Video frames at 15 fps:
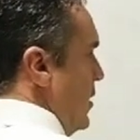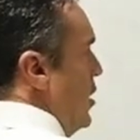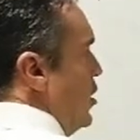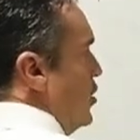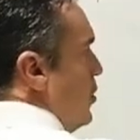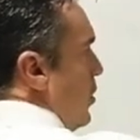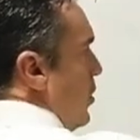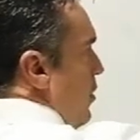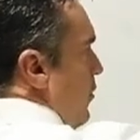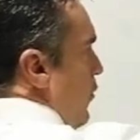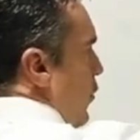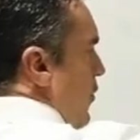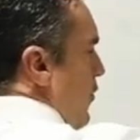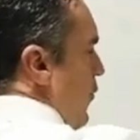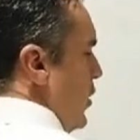Square root of
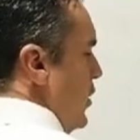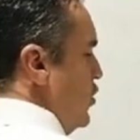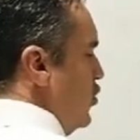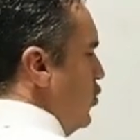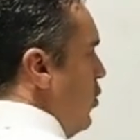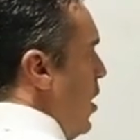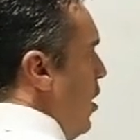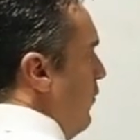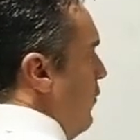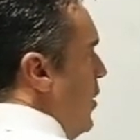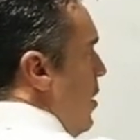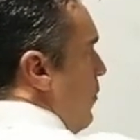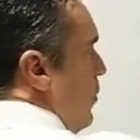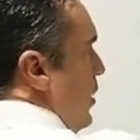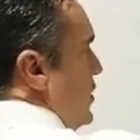144 is 12.
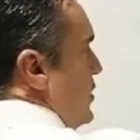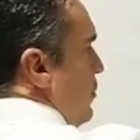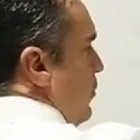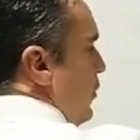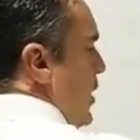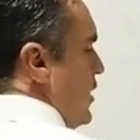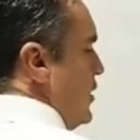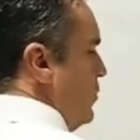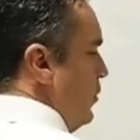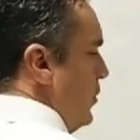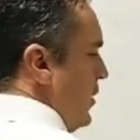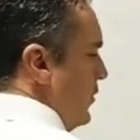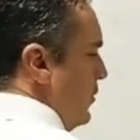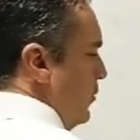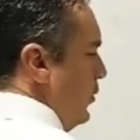Plus and plus, plus
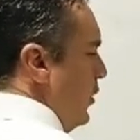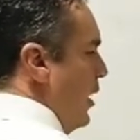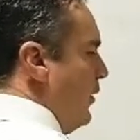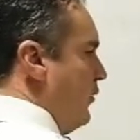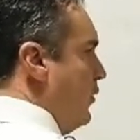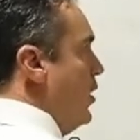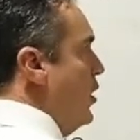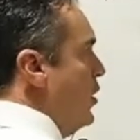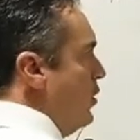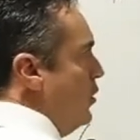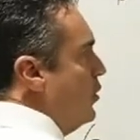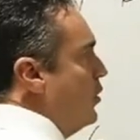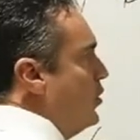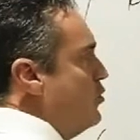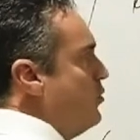and plus. You could
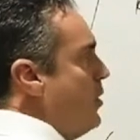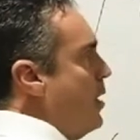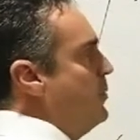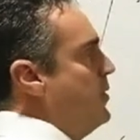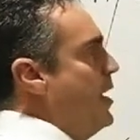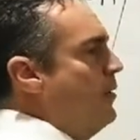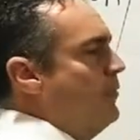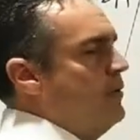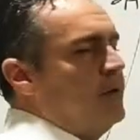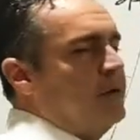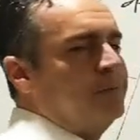have dropped down here.